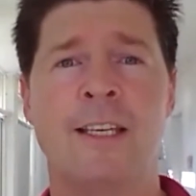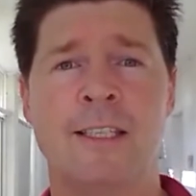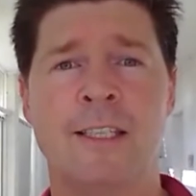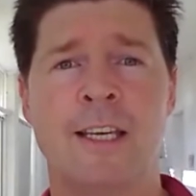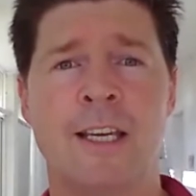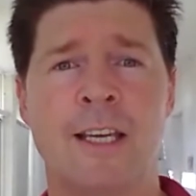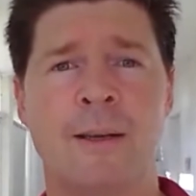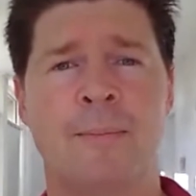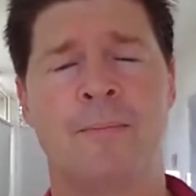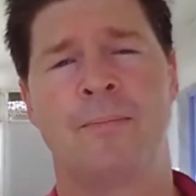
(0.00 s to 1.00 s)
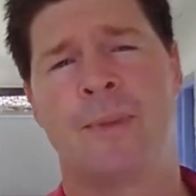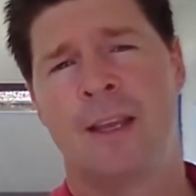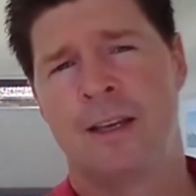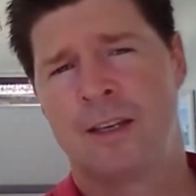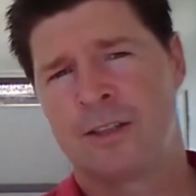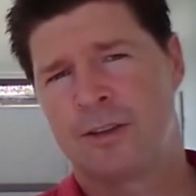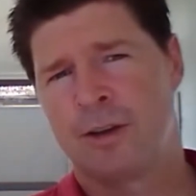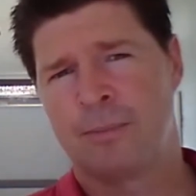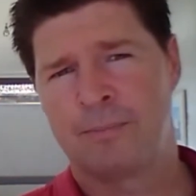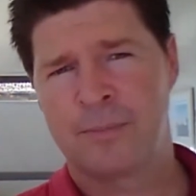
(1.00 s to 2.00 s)
So
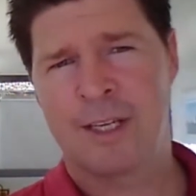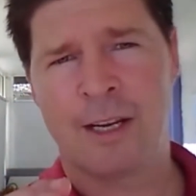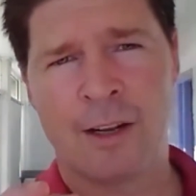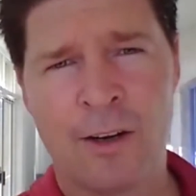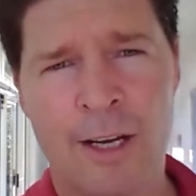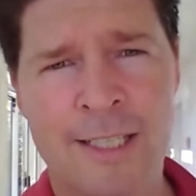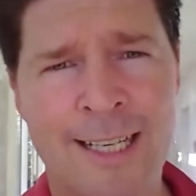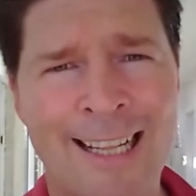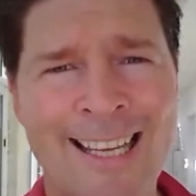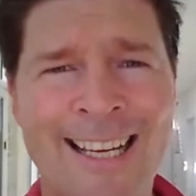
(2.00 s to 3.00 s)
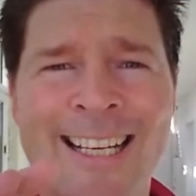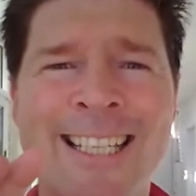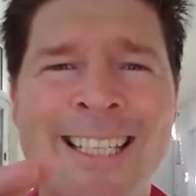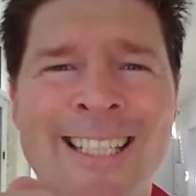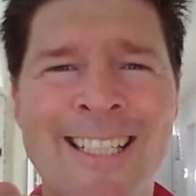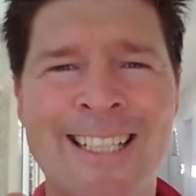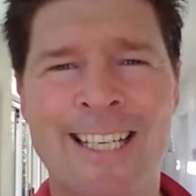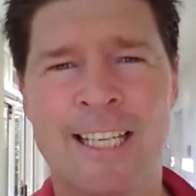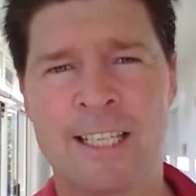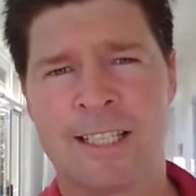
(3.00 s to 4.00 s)
getting a nice clear S
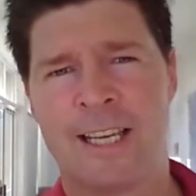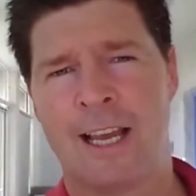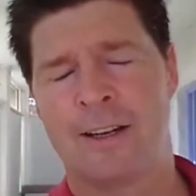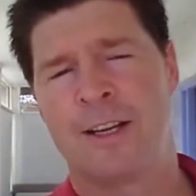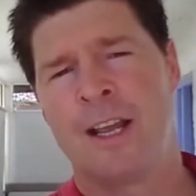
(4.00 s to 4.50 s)
sound.